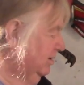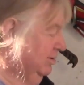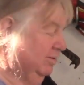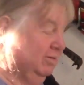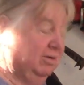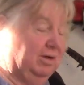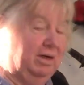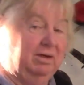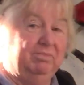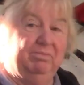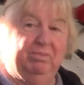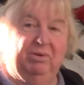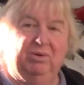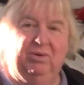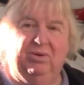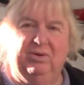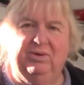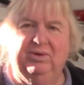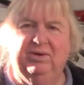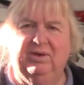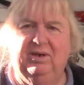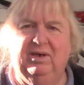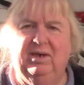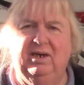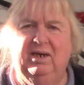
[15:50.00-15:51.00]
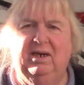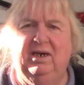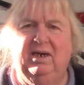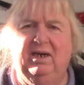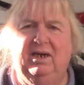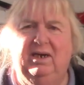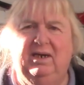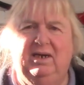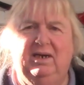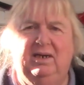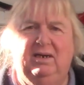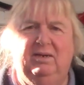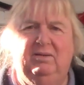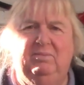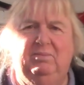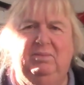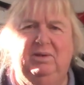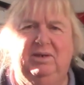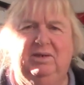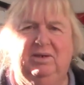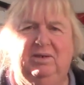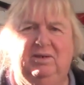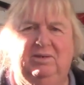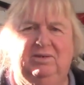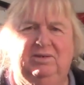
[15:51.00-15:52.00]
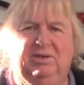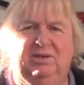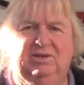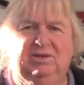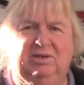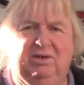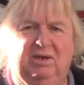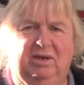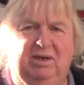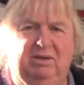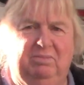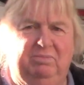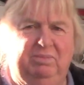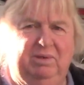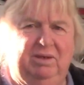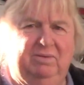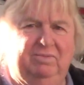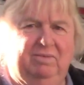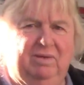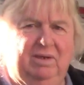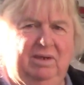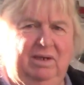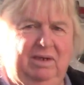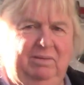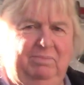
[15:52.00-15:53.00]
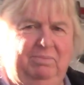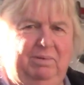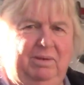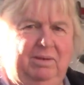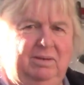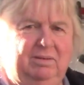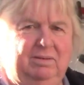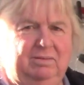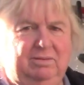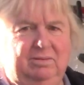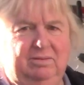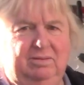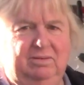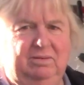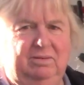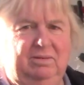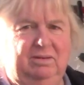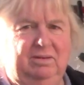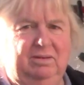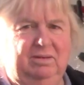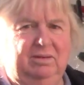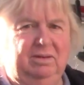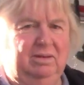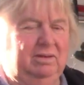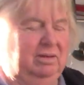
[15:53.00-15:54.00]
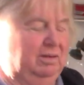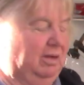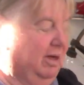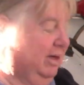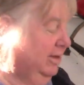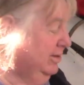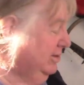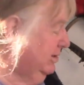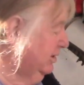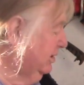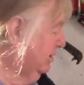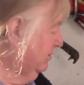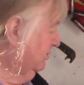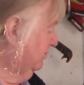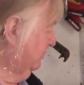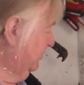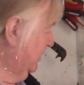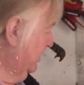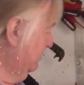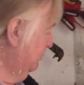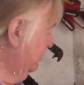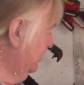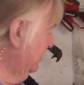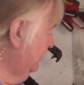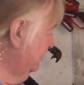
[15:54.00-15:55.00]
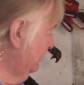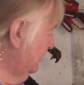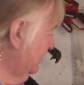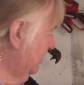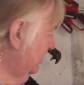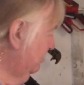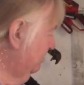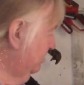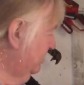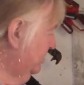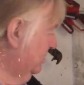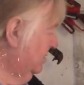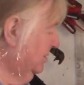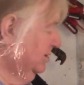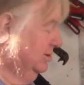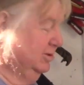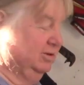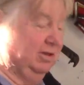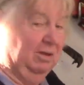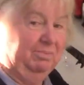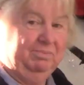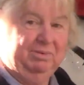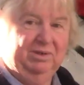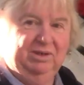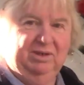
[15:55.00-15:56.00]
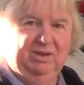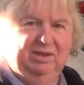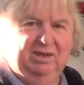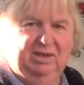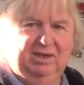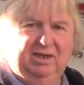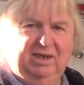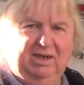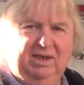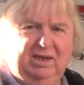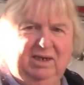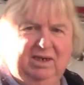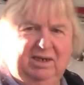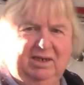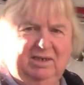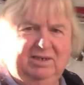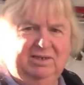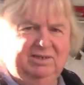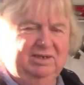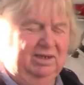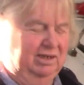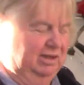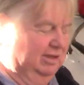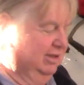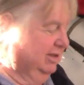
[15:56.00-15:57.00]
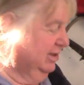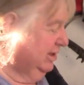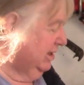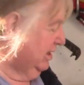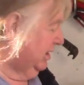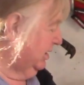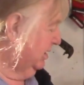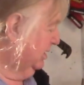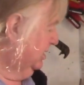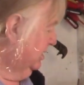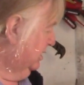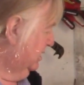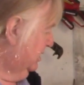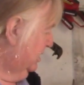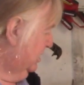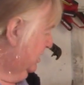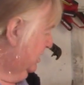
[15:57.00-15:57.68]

and get rebored because it's got a bit of a lip, or I think a fair bit of a lip on top of the cylinder there.